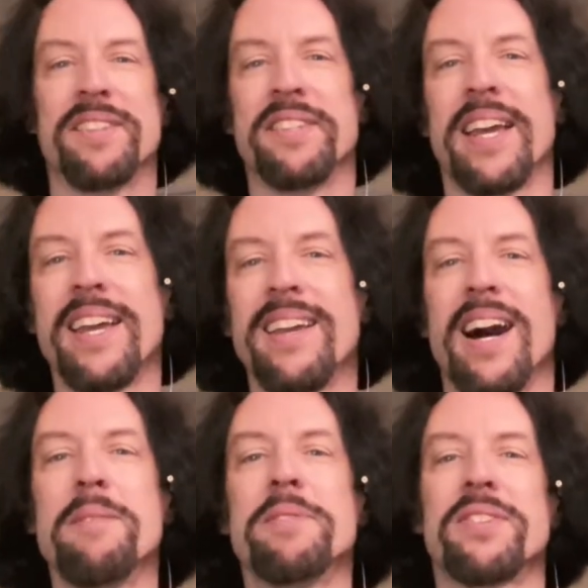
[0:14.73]
today
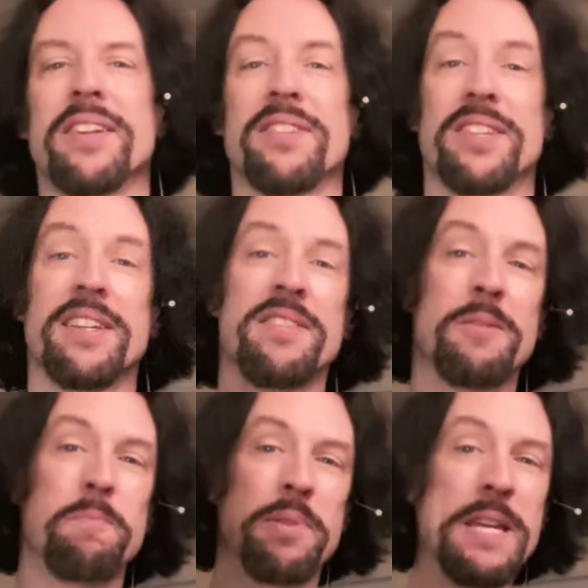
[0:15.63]
I'm discussing
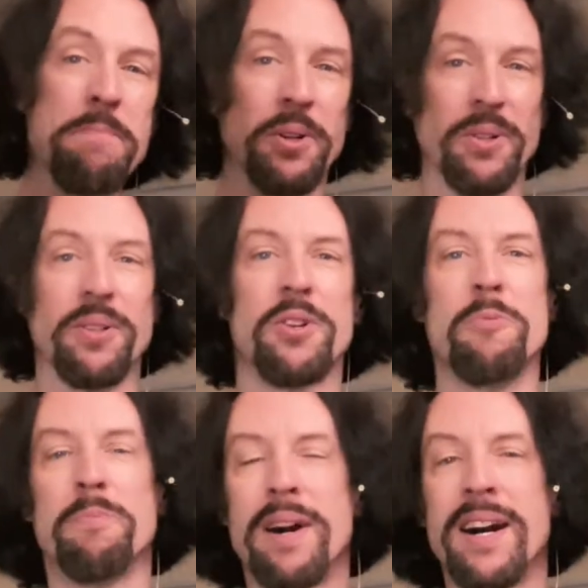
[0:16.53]
the people
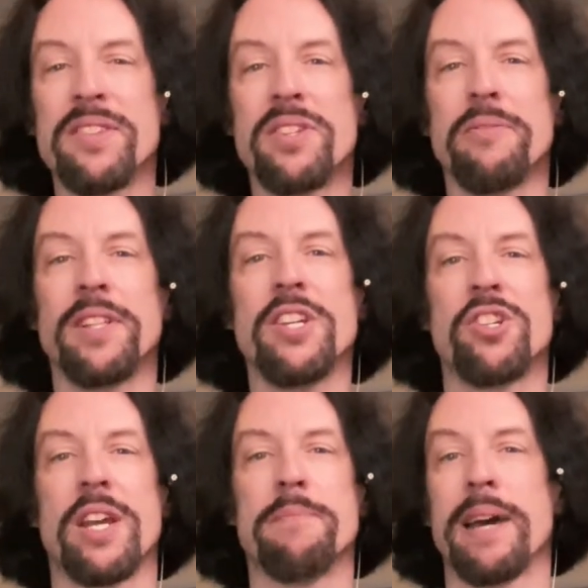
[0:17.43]
who positively
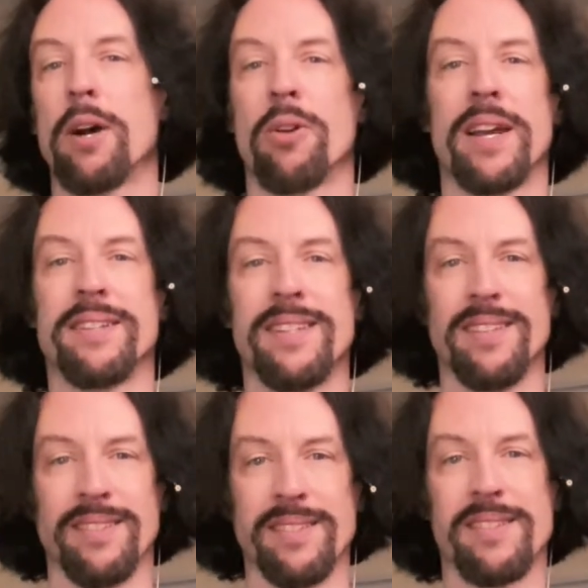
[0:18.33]
shape our
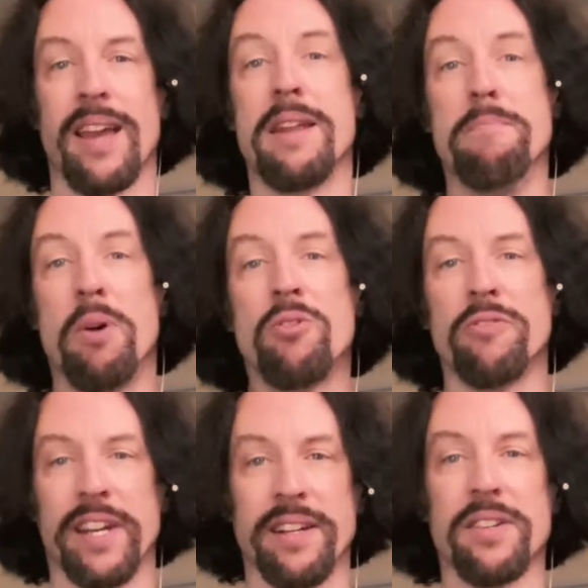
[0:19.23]
ideals and
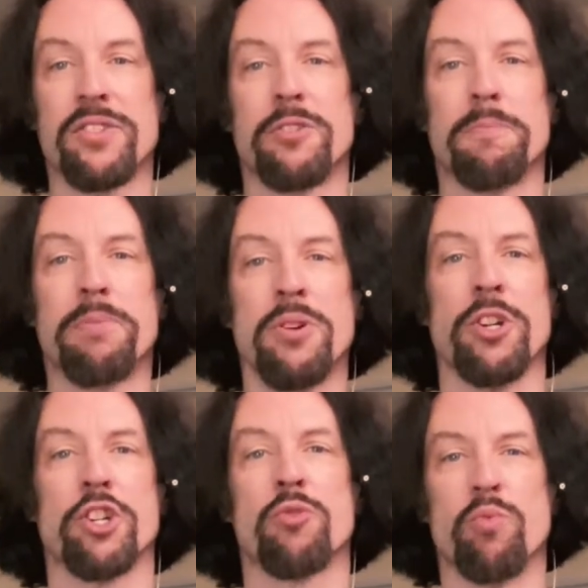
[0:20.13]
motivate us to
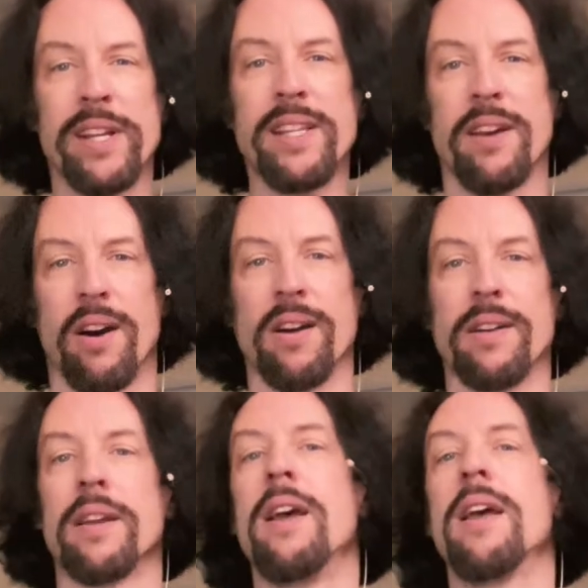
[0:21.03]
push really
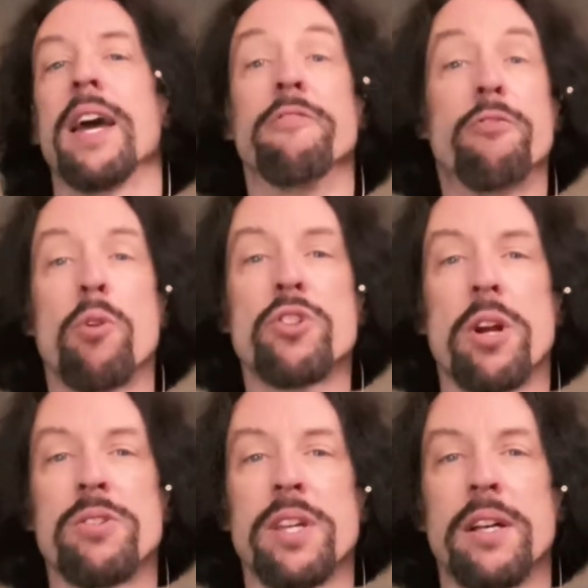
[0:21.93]
hard and forge
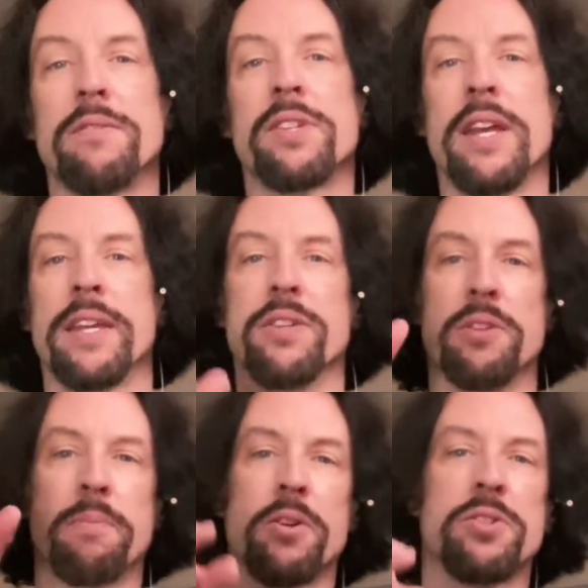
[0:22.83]
ourselves into
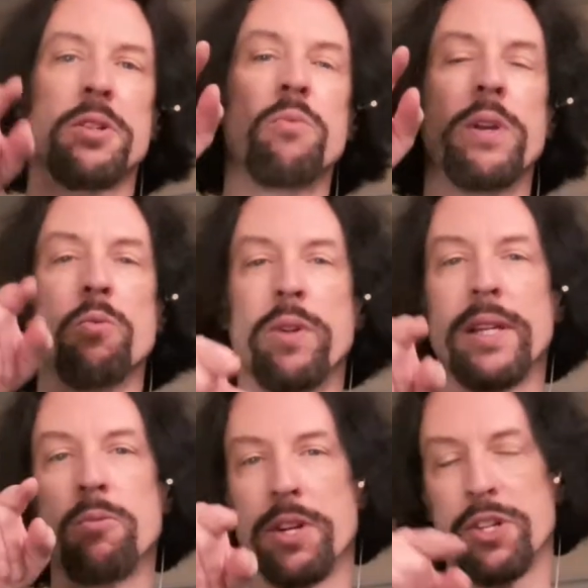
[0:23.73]
the person we
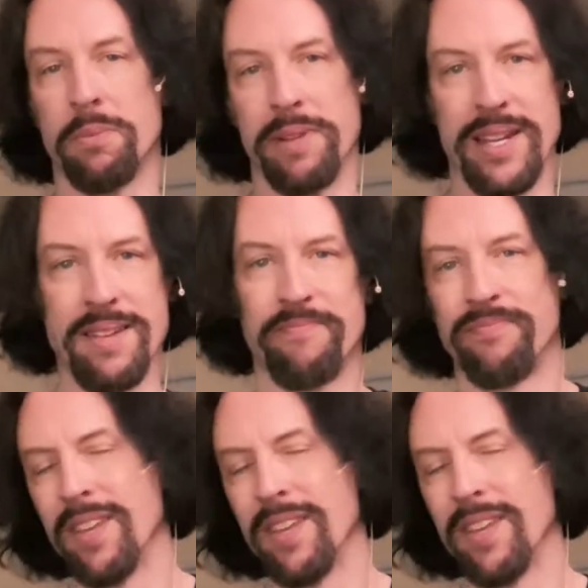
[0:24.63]
really wish to be.